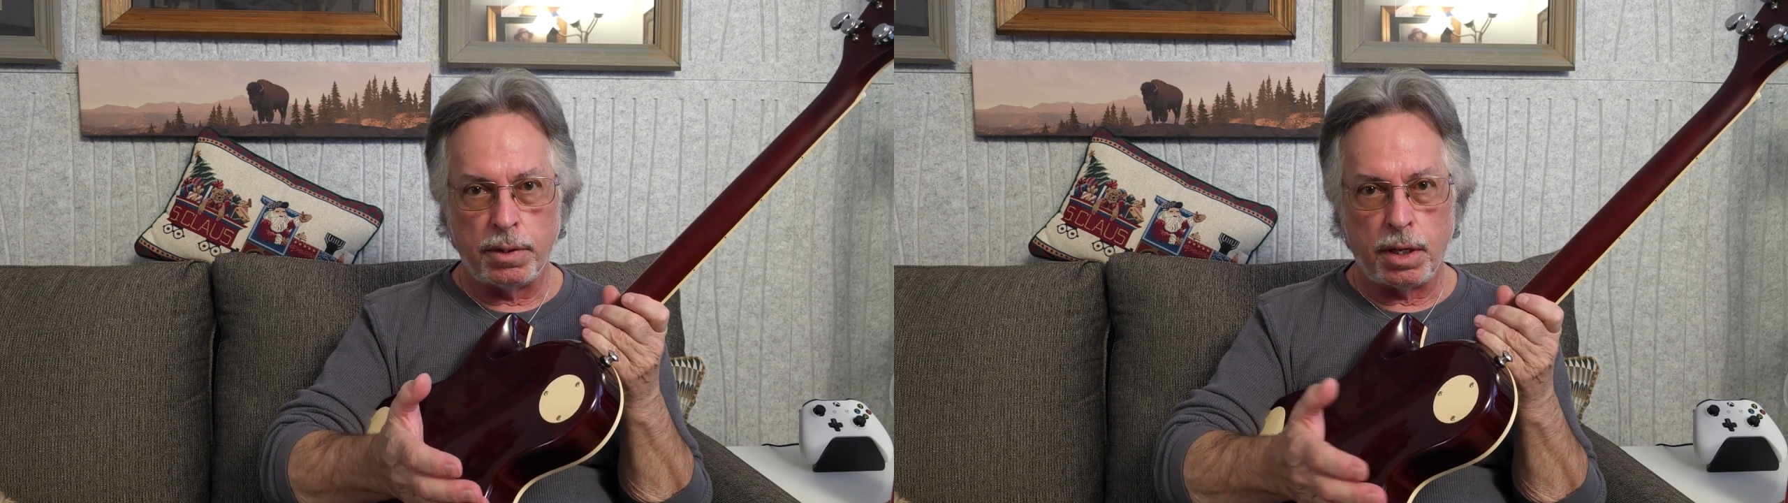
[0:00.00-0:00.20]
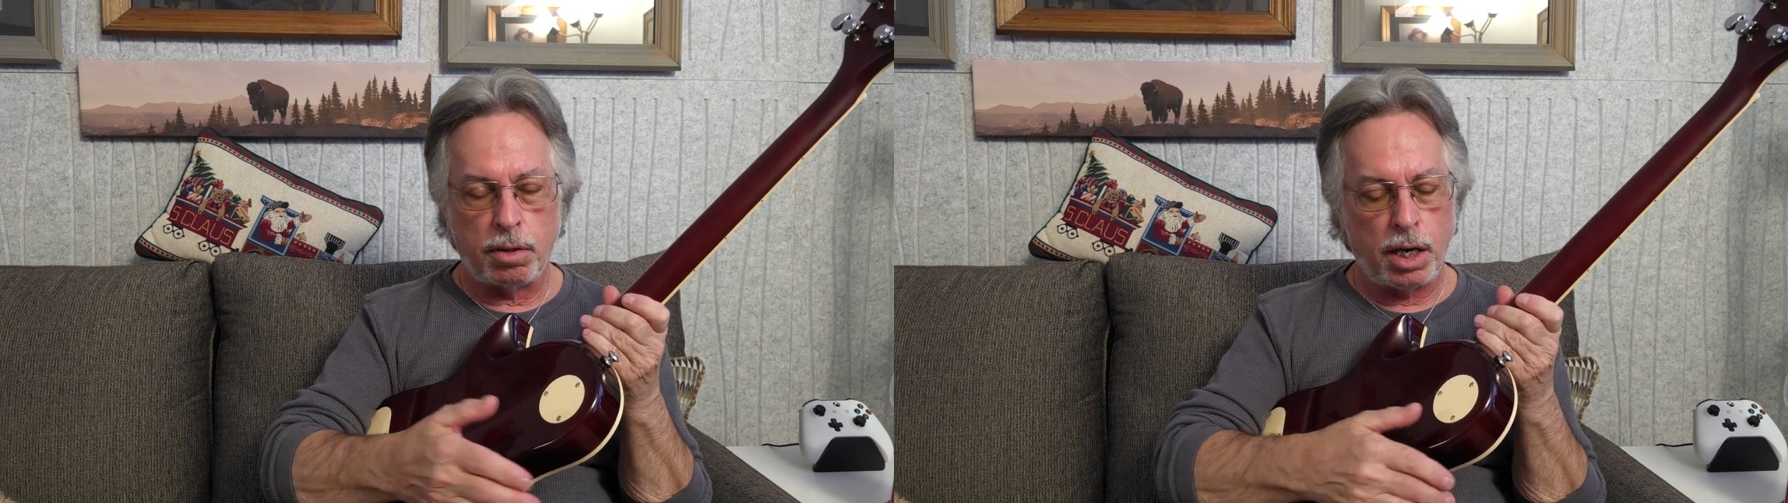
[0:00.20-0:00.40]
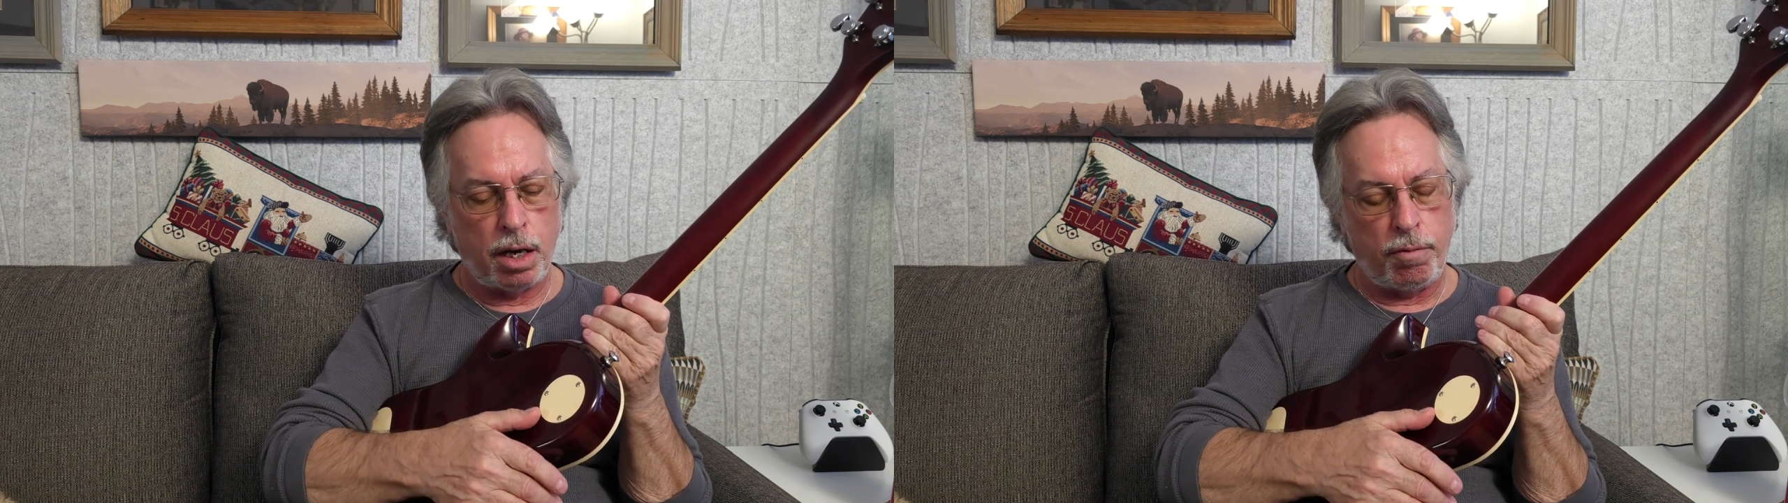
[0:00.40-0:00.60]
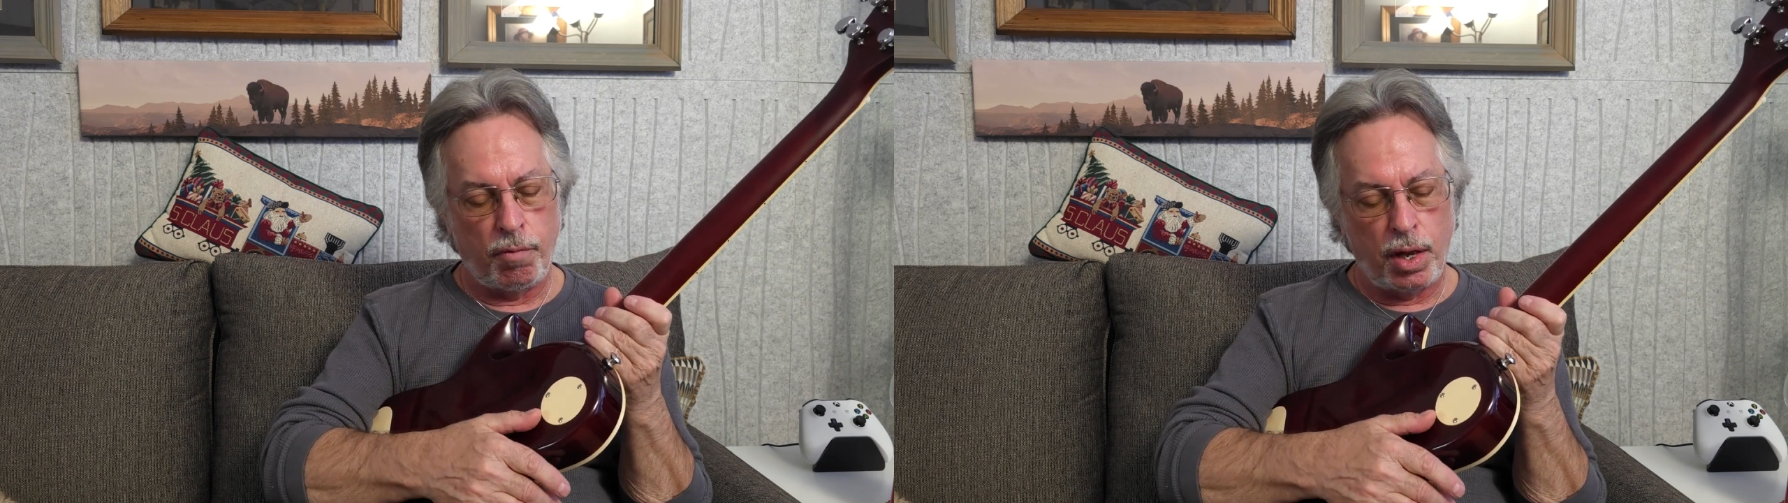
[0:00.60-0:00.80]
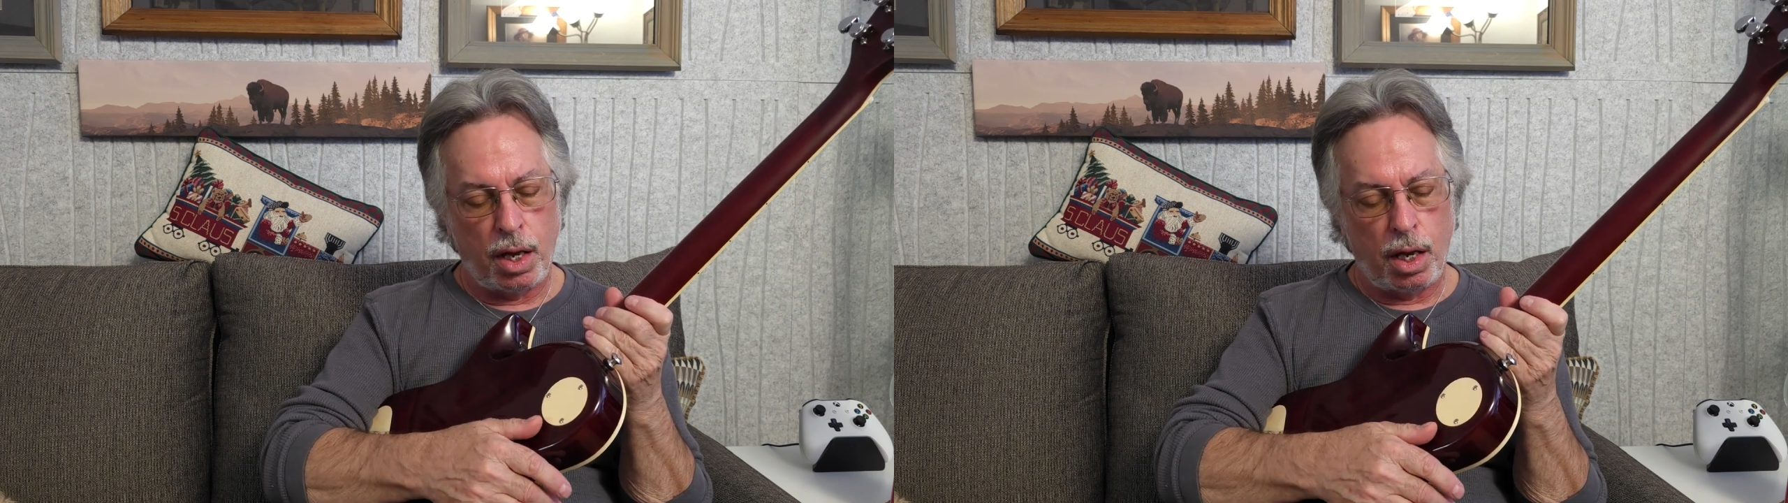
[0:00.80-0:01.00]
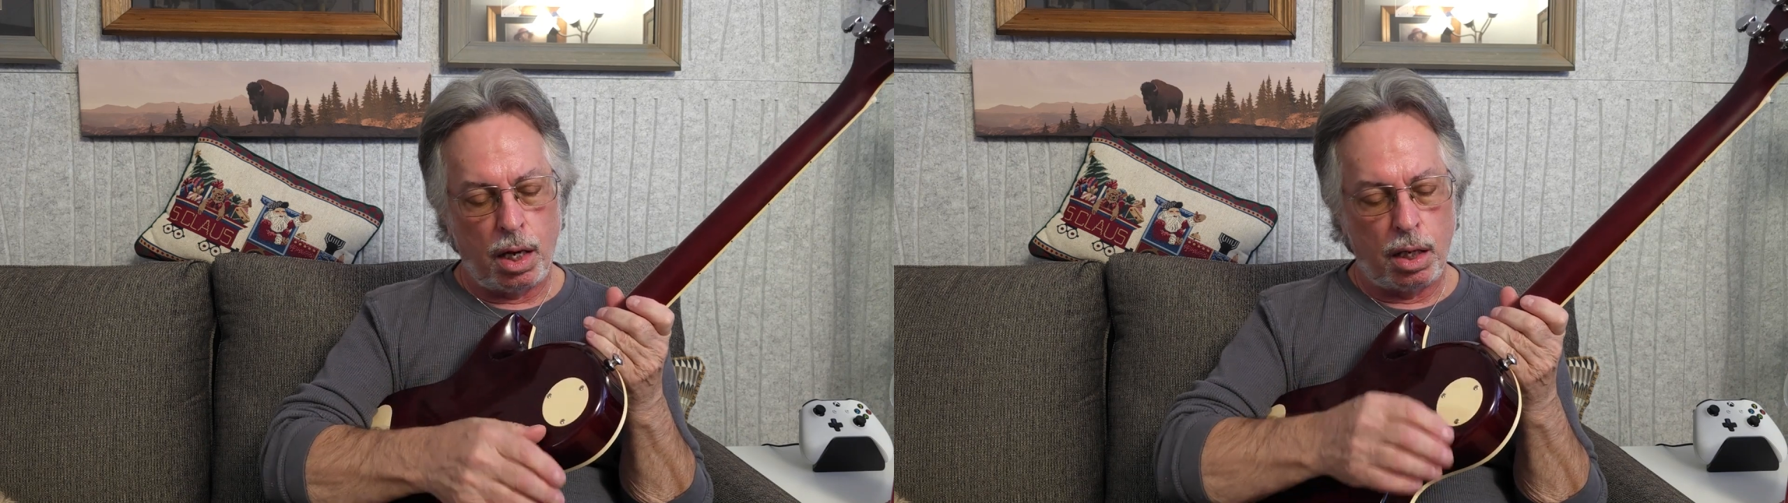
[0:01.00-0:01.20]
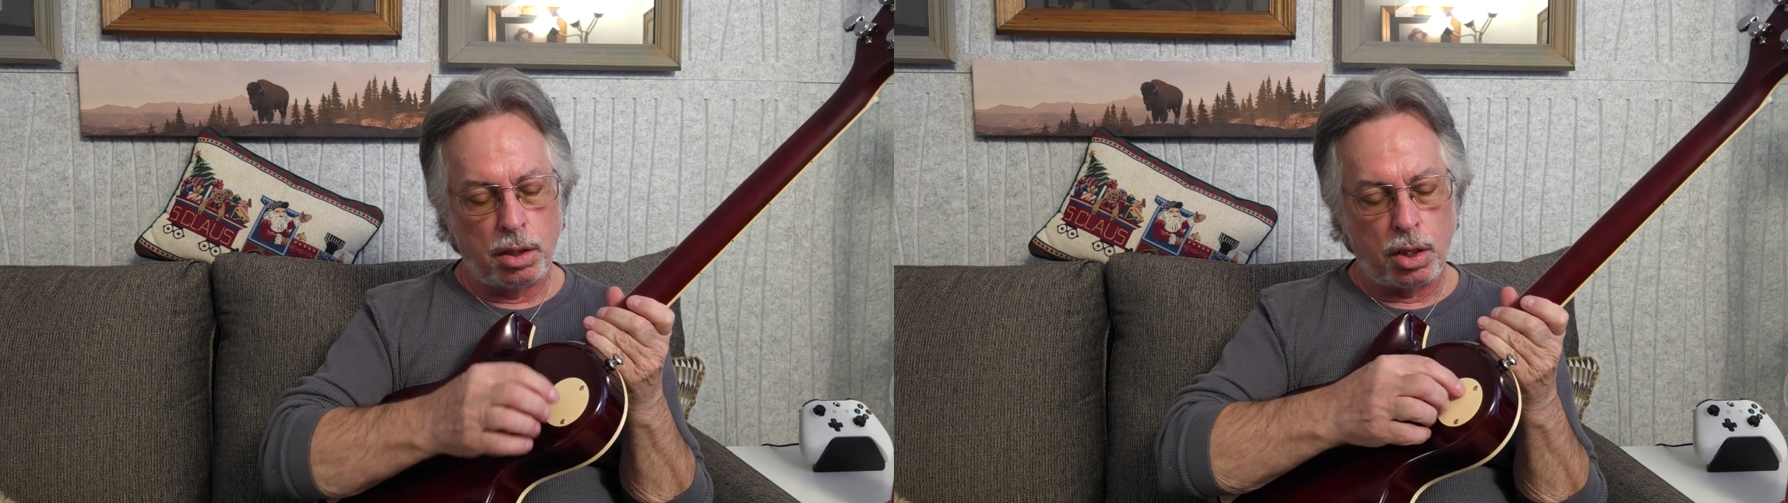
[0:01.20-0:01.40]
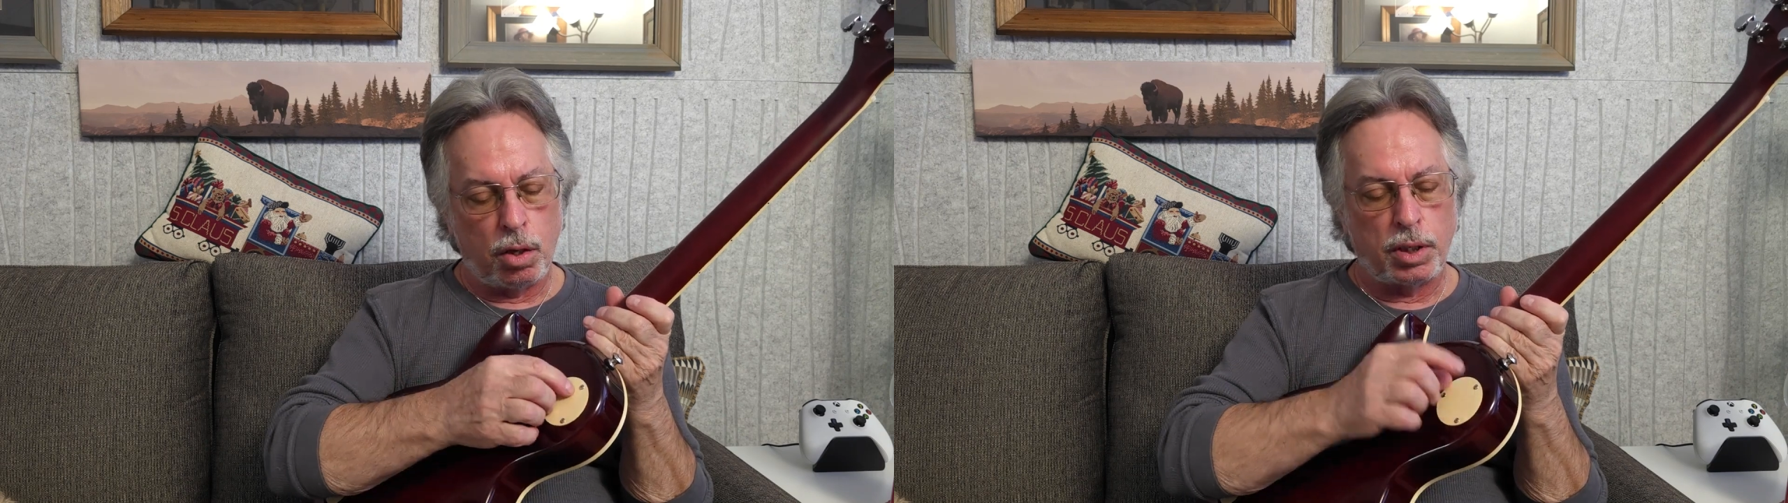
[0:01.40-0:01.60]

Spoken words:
Okay, so